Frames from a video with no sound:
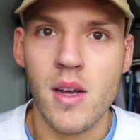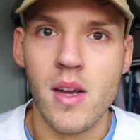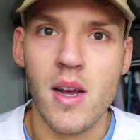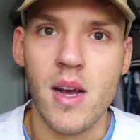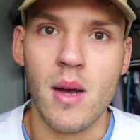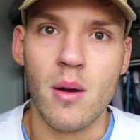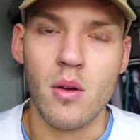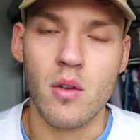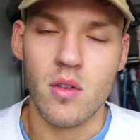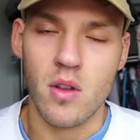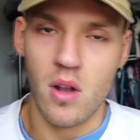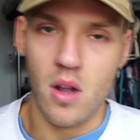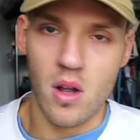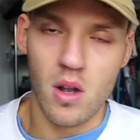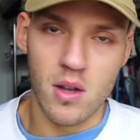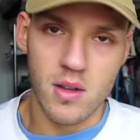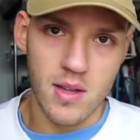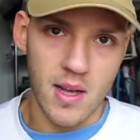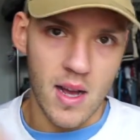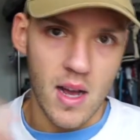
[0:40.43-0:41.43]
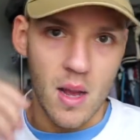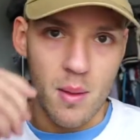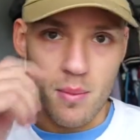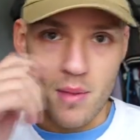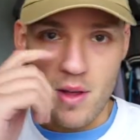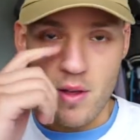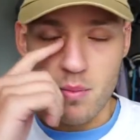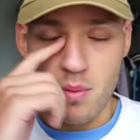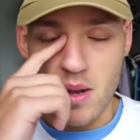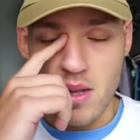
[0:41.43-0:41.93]
Because a lot of the time
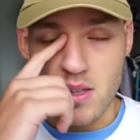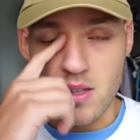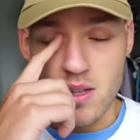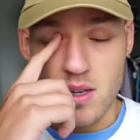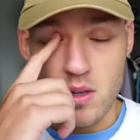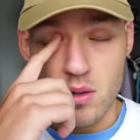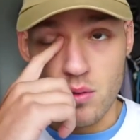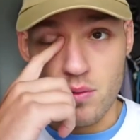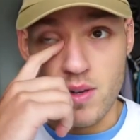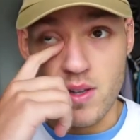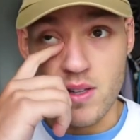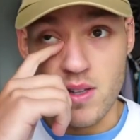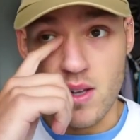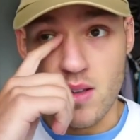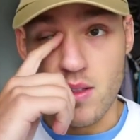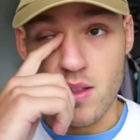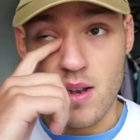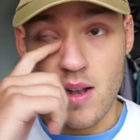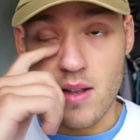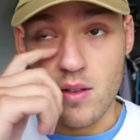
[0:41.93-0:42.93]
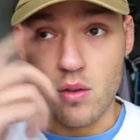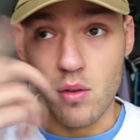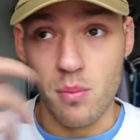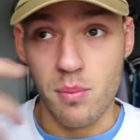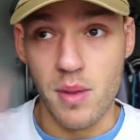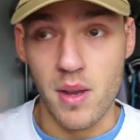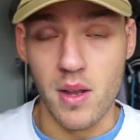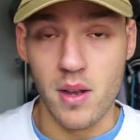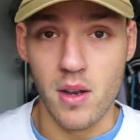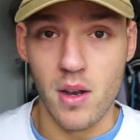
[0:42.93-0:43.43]
these places that you'll visit, they'll end up
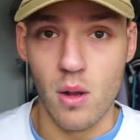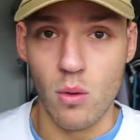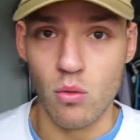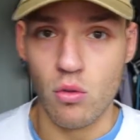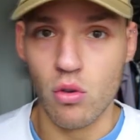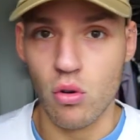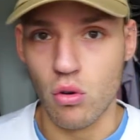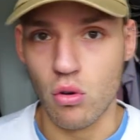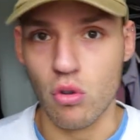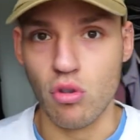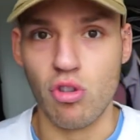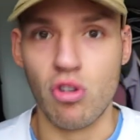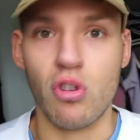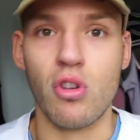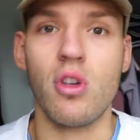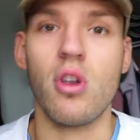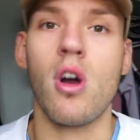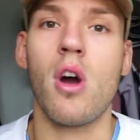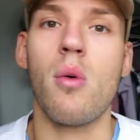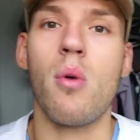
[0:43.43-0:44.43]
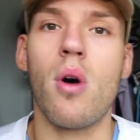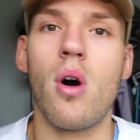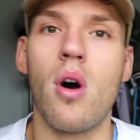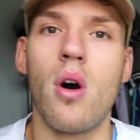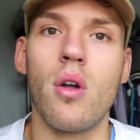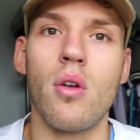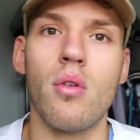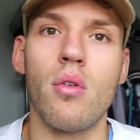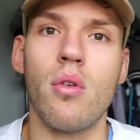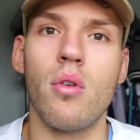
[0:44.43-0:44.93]
being, tours you can go
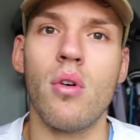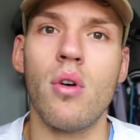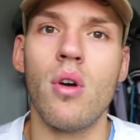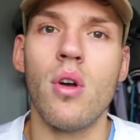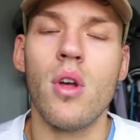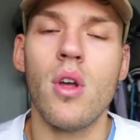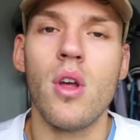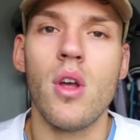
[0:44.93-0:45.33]
on or,